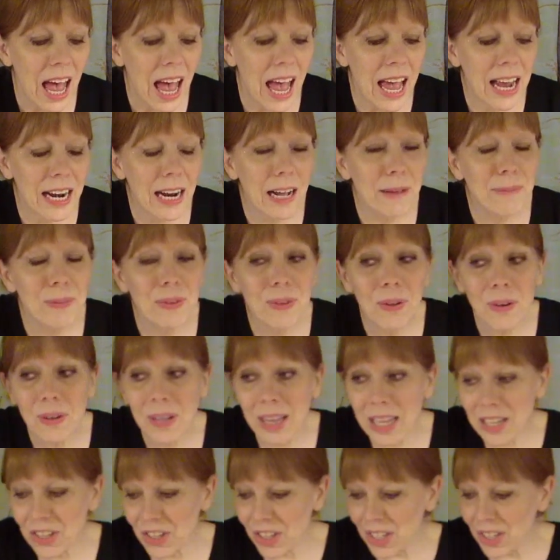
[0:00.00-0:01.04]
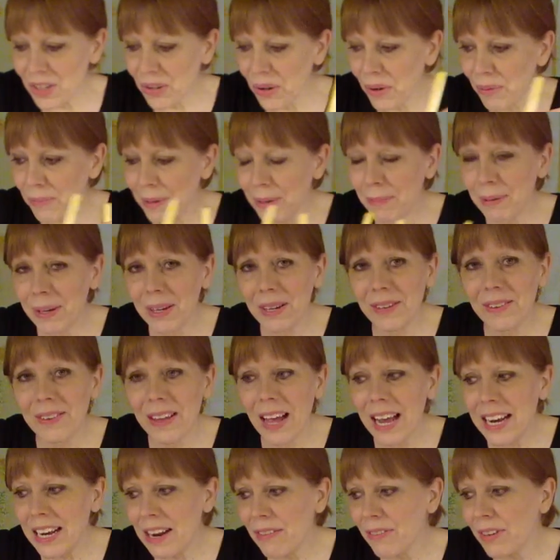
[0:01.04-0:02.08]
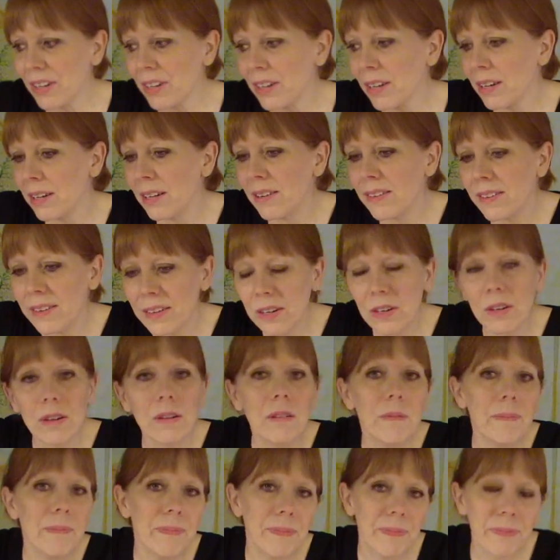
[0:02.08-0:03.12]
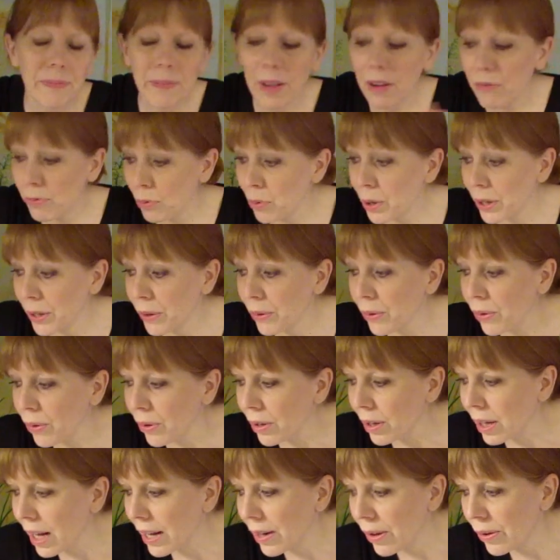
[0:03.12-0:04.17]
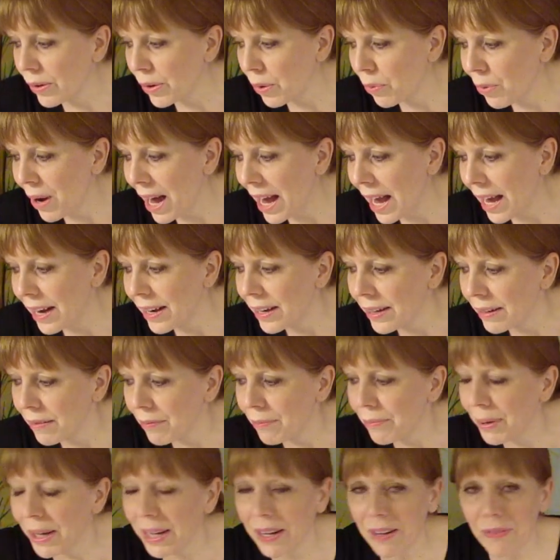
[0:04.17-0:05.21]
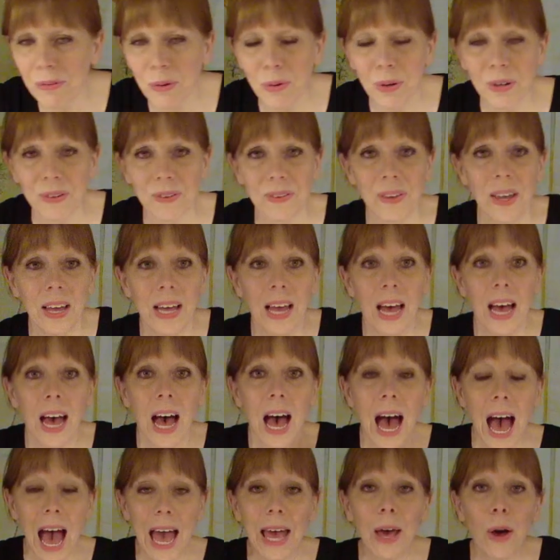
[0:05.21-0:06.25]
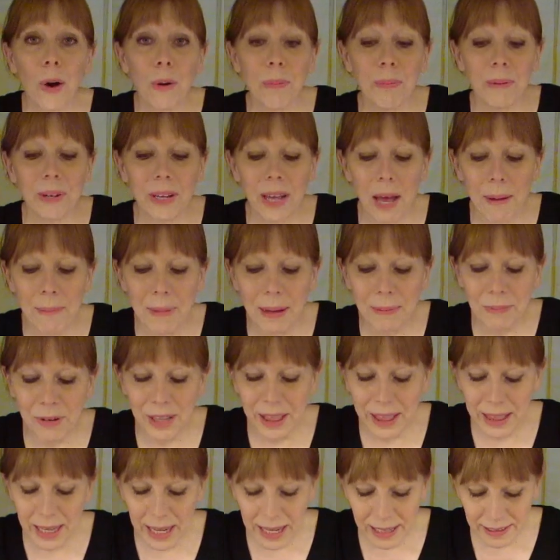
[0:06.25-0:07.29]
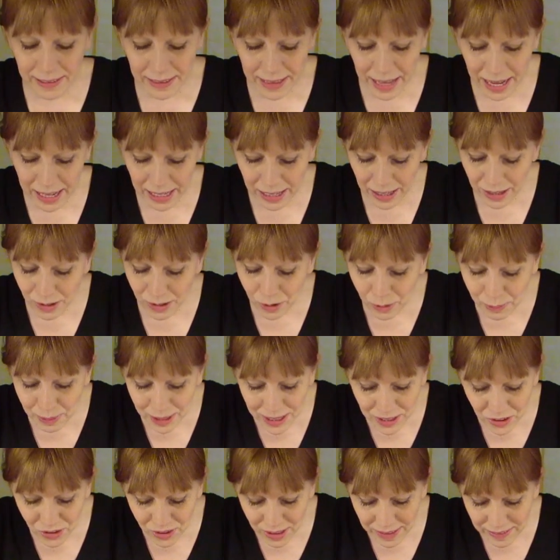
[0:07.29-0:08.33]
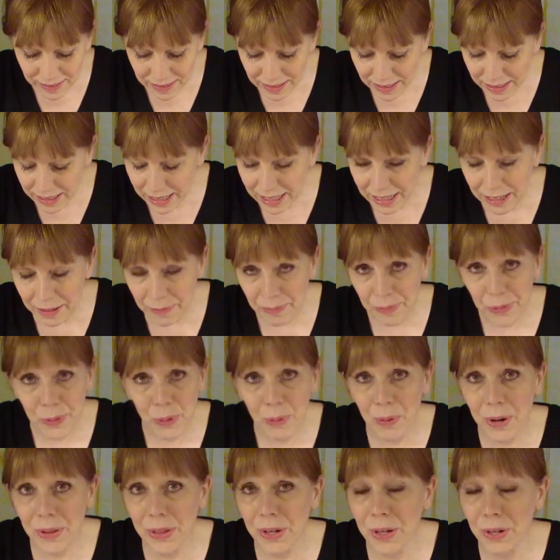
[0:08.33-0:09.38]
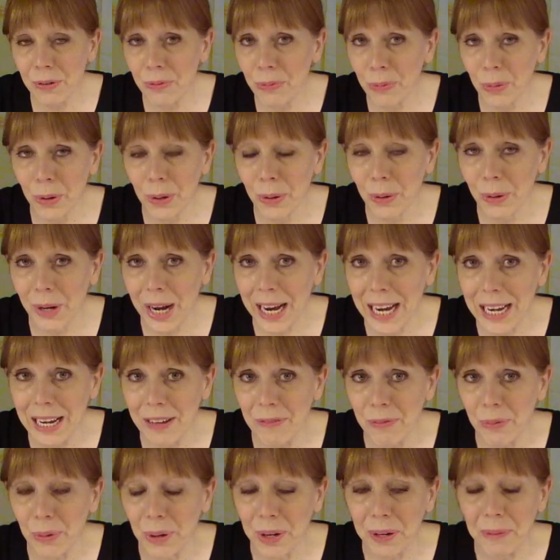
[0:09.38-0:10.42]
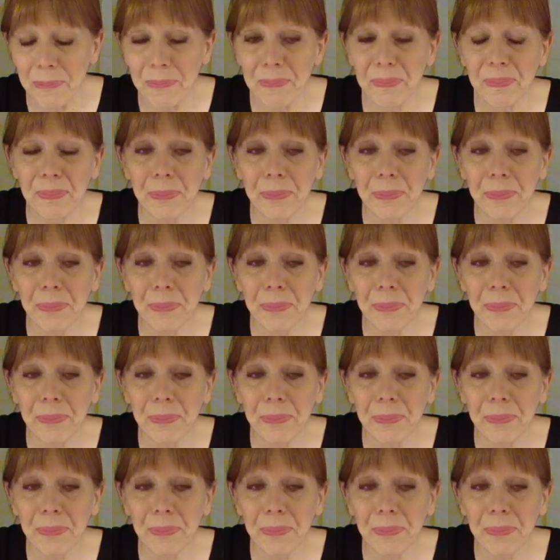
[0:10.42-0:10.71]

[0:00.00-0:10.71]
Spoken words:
And I'm so glad she told me because I never considered a 4-year-old. I don't know why I didn't, but of course I hope to come up with things that you'll be interested in whether you're 4 or 84.